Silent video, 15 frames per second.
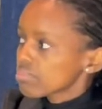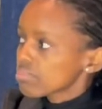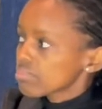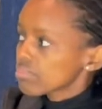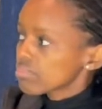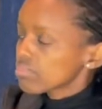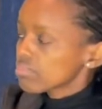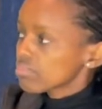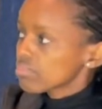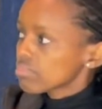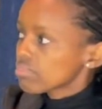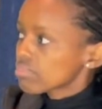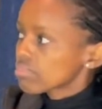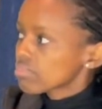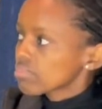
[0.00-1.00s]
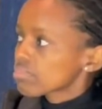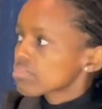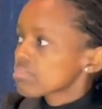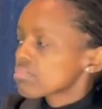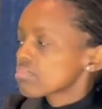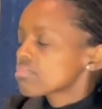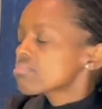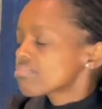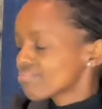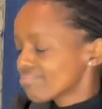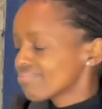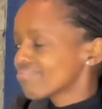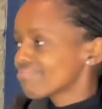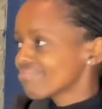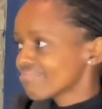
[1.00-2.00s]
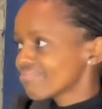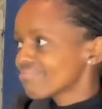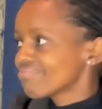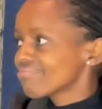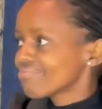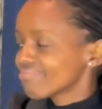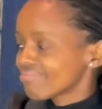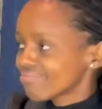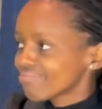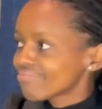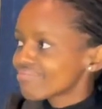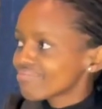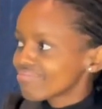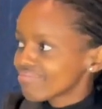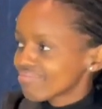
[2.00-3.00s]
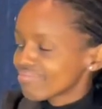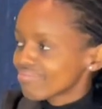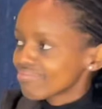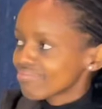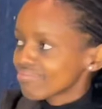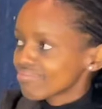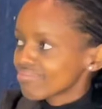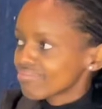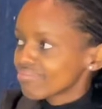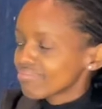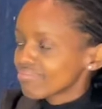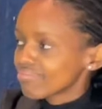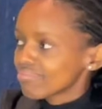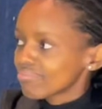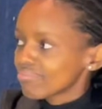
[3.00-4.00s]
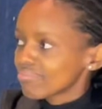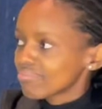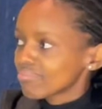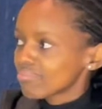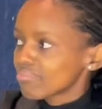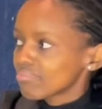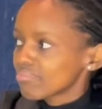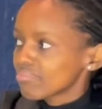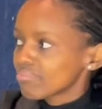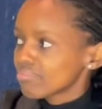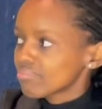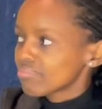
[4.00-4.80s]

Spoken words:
(silent)